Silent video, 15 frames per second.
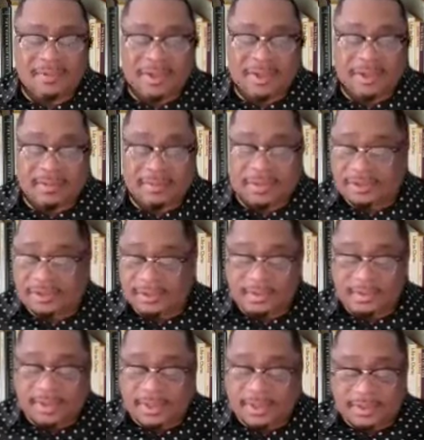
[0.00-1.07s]
give the increase.
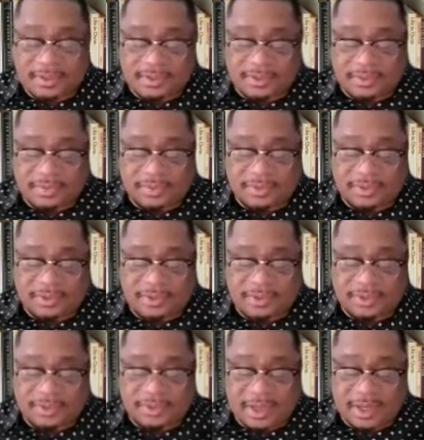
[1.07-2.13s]
You don't need to do
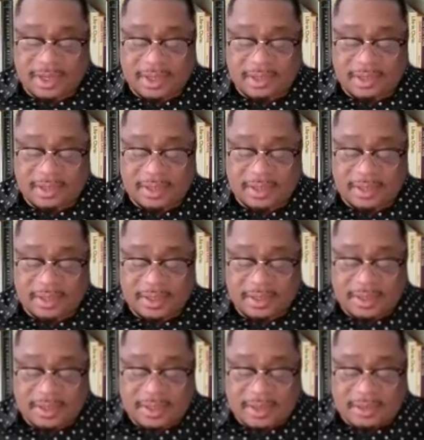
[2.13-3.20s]
such a thing.
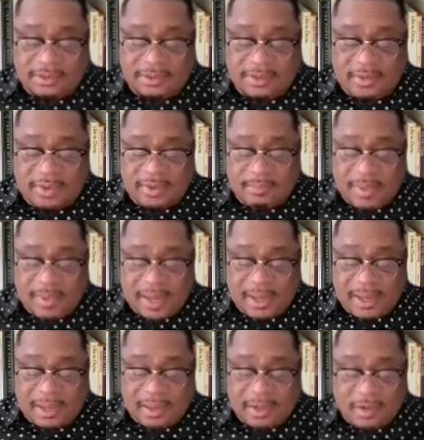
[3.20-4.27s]
So in the
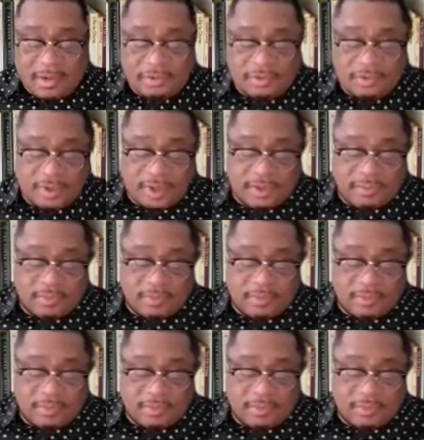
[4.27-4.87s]
pagan culture,